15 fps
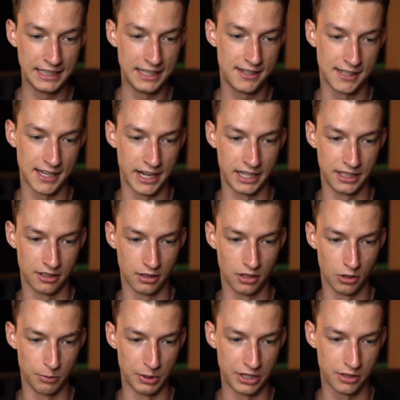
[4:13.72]
these settings a
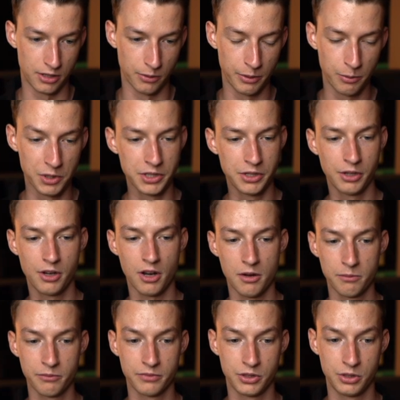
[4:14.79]
little bit. So we want to
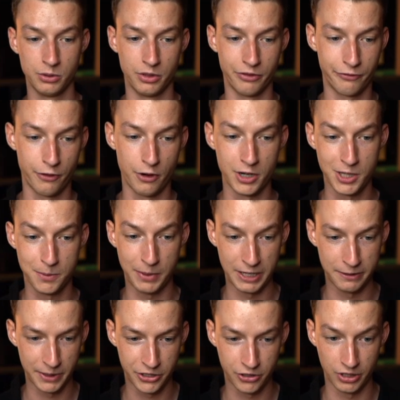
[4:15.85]
come to the first
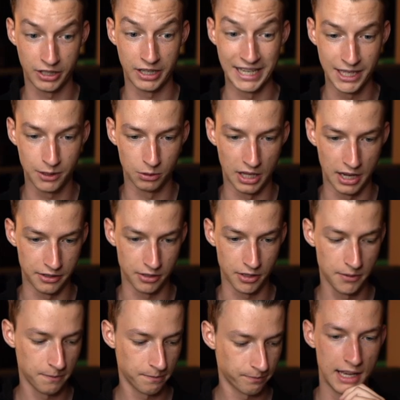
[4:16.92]
parametric
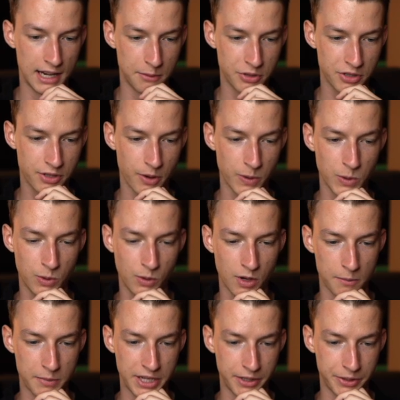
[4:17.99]
equalizer, and I'm just going to
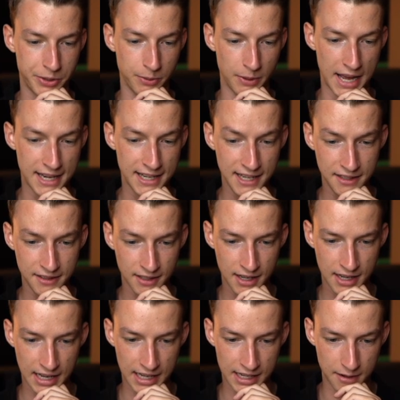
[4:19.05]
come here to edit,
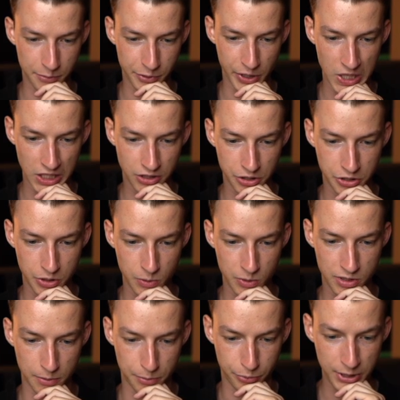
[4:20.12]
and I'm going to
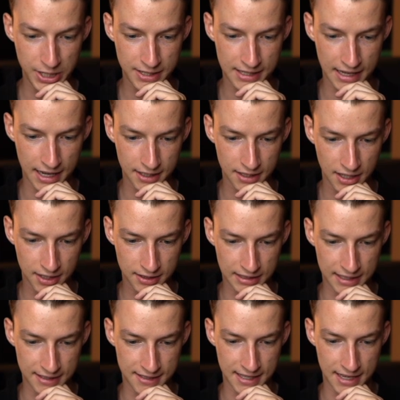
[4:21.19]
choose the preset
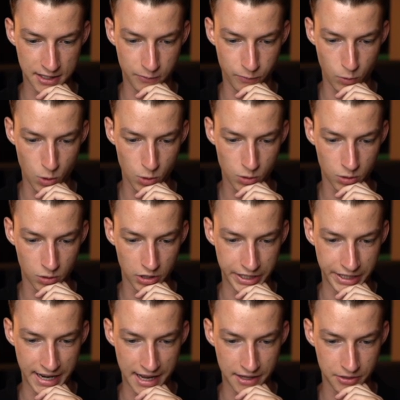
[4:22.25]
that says vocal
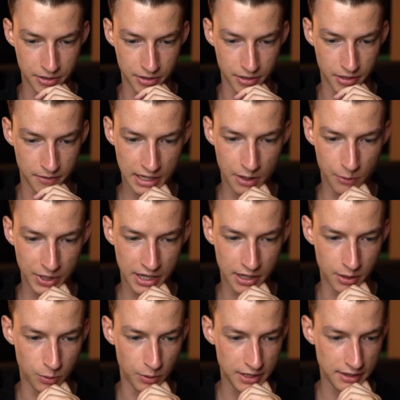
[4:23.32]
enhancer. Now we
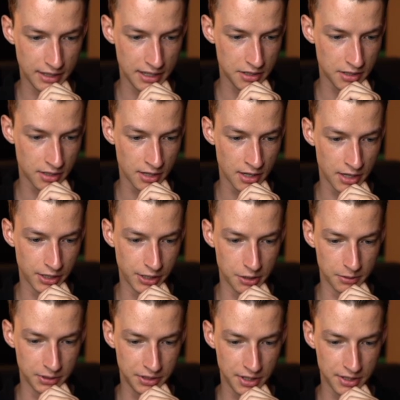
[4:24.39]
can quit this,
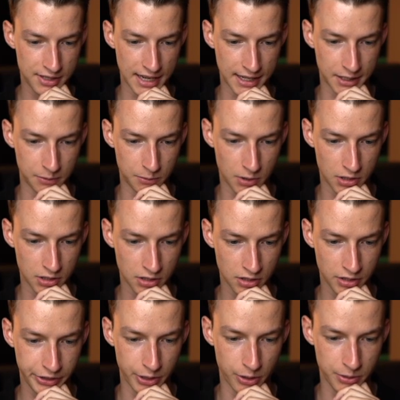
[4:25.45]
go into the second one,
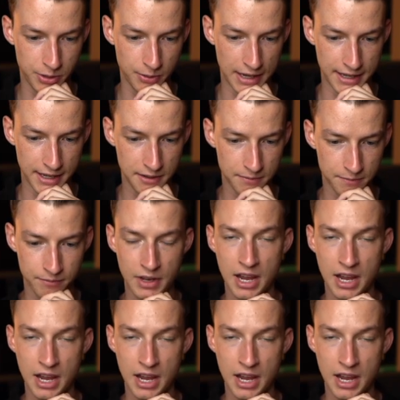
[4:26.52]
go to edit.